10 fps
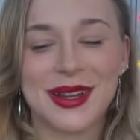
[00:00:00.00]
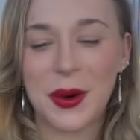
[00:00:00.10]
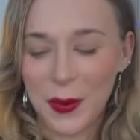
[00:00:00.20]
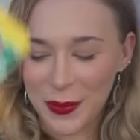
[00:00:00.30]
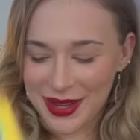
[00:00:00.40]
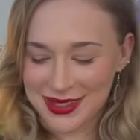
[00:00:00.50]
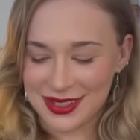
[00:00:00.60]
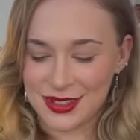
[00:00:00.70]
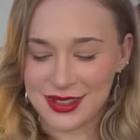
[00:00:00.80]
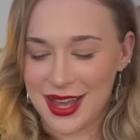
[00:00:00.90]
not always,
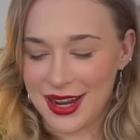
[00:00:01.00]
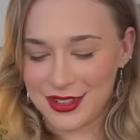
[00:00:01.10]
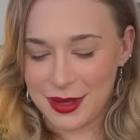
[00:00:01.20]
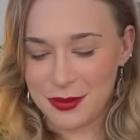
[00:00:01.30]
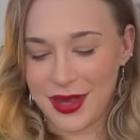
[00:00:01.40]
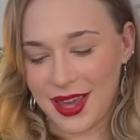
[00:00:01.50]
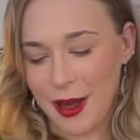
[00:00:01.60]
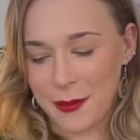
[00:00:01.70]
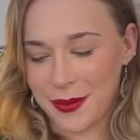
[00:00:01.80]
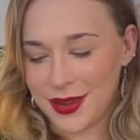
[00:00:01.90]
that's just the energy I'm picking
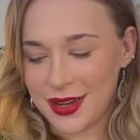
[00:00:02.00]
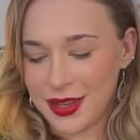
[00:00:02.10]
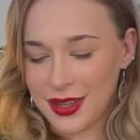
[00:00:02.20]
up on.